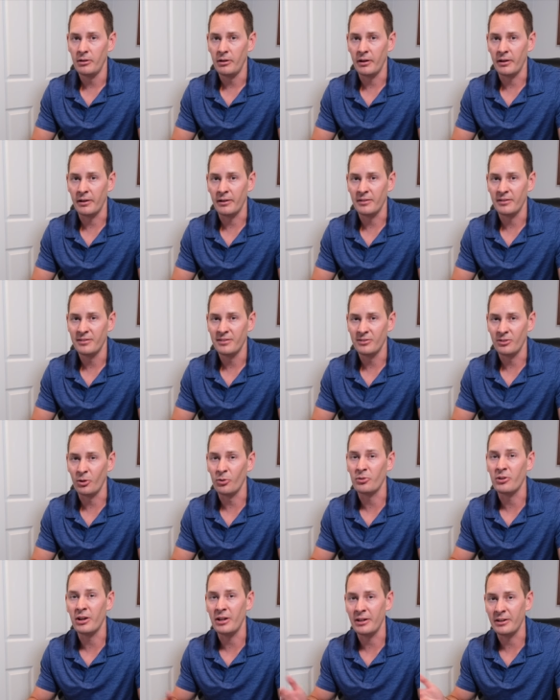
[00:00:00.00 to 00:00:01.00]
uh,
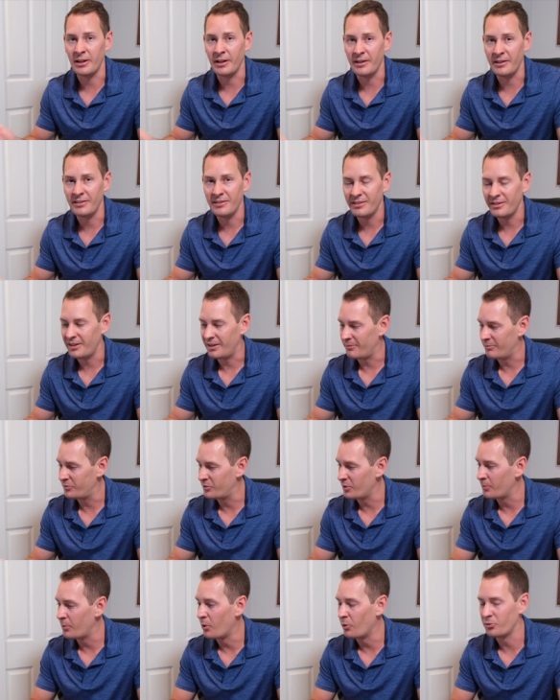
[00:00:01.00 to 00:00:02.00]
locating a, a,
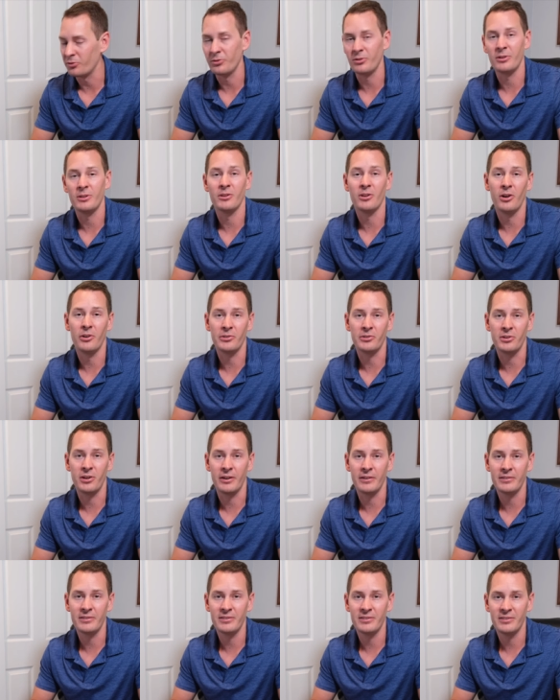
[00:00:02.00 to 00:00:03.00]
supposedly lost
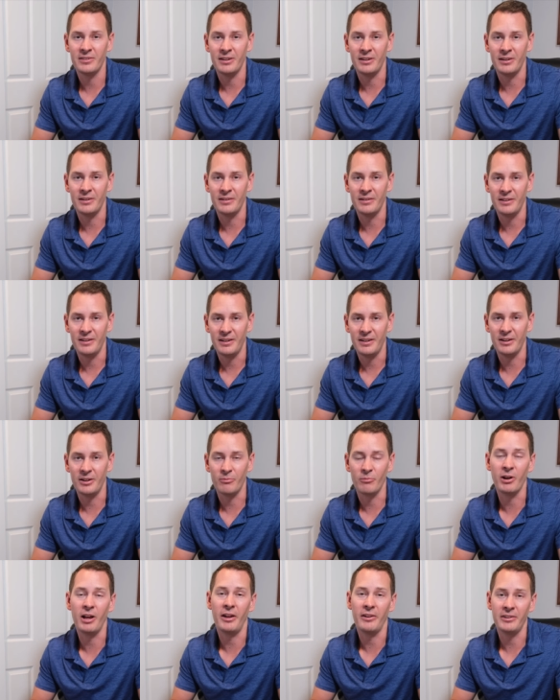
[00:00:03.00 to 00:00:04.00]
Gus. And, and,
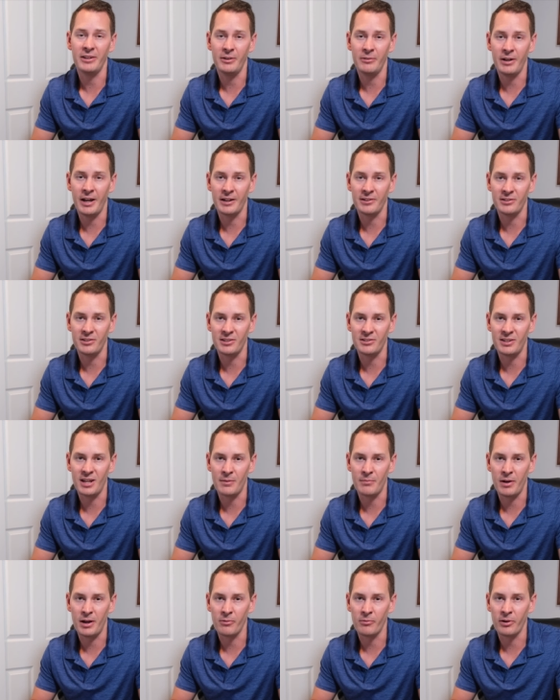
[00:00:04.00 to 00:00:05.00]
in reality, we actually just
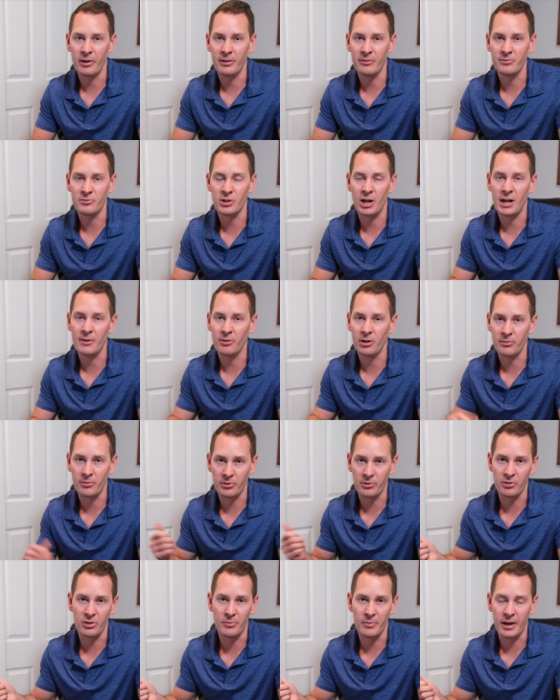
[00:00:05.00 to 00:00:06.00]
had my wife drive off
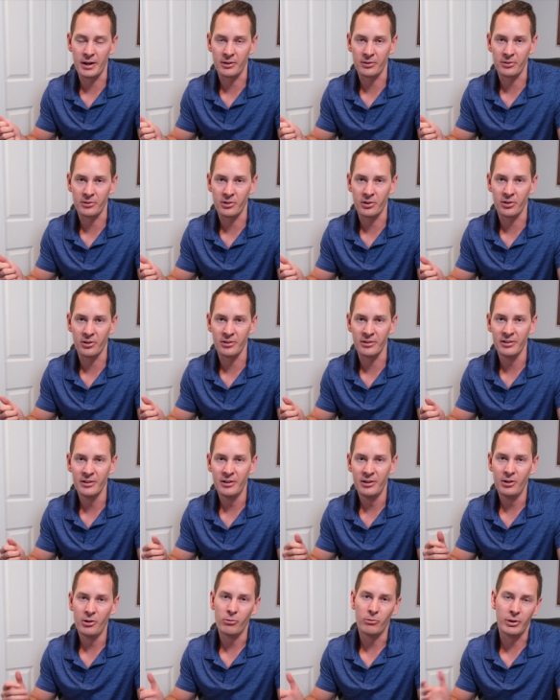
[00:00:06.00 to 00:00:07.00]
with her in the back of the car
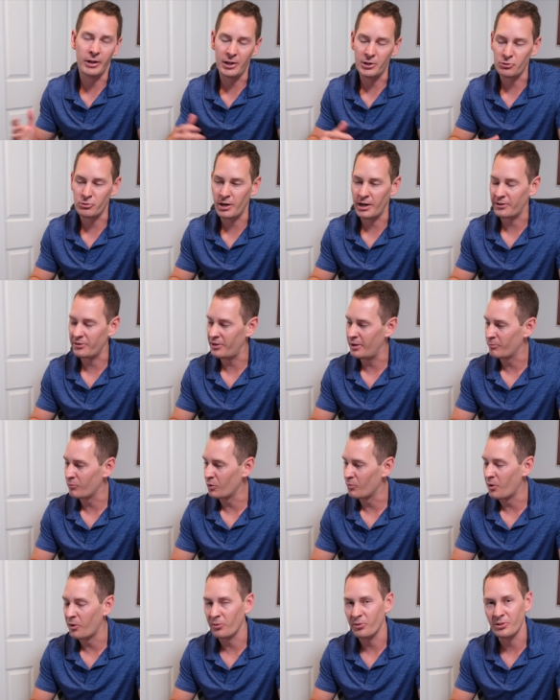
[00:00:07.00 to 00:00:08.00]
while I tracked them
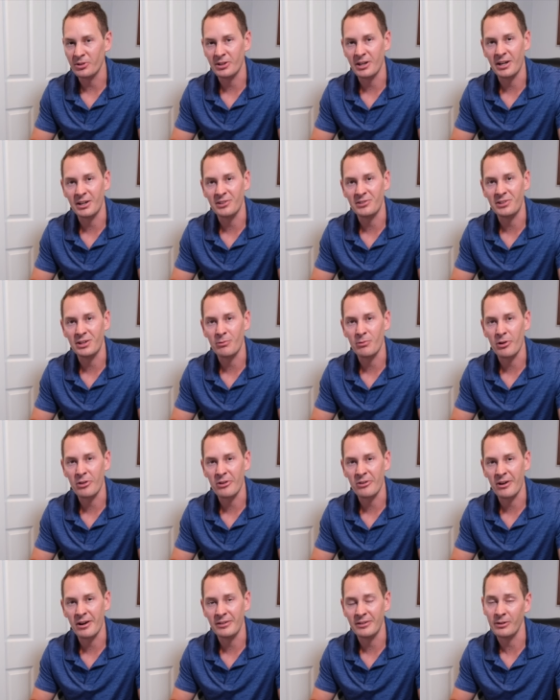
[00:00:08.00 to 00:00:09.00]
remotely to kind of see where
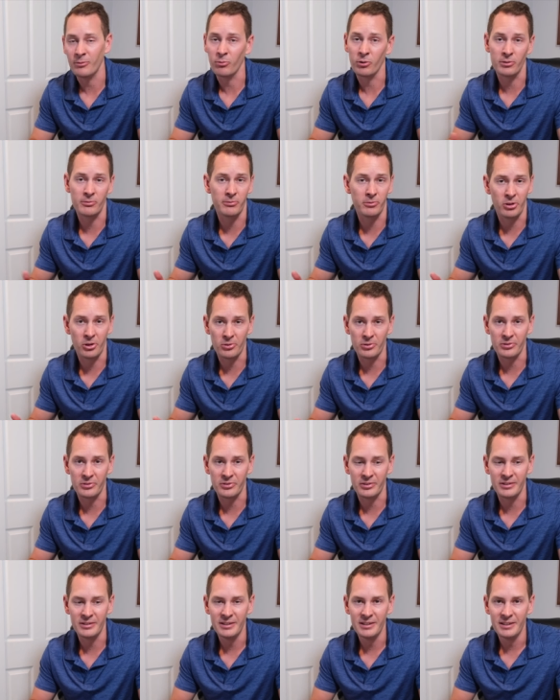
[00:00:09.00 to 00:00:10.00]
they're at, and it worked
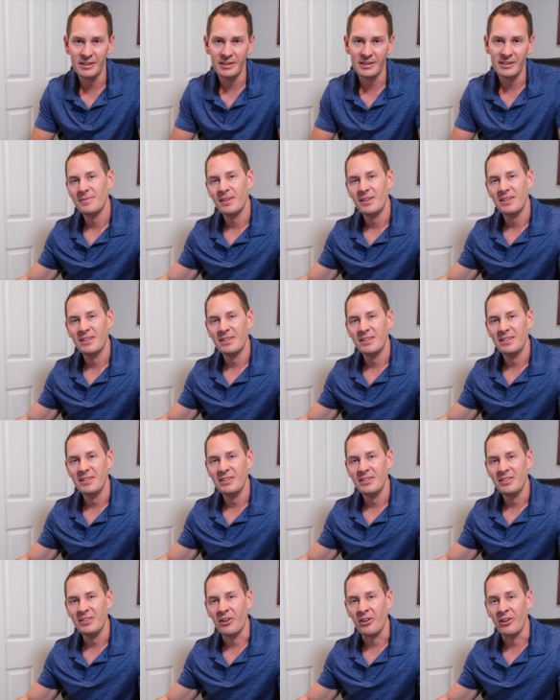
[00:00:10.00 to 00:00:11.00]
flawlessly.
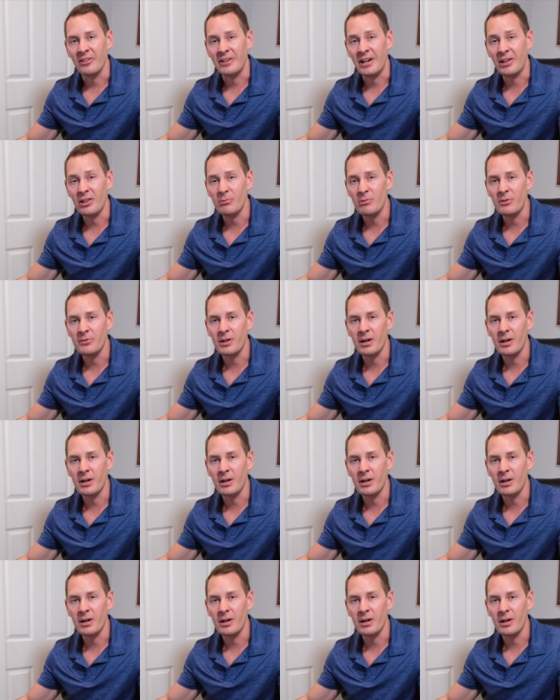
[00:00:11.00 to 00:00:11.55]
All right, now that we've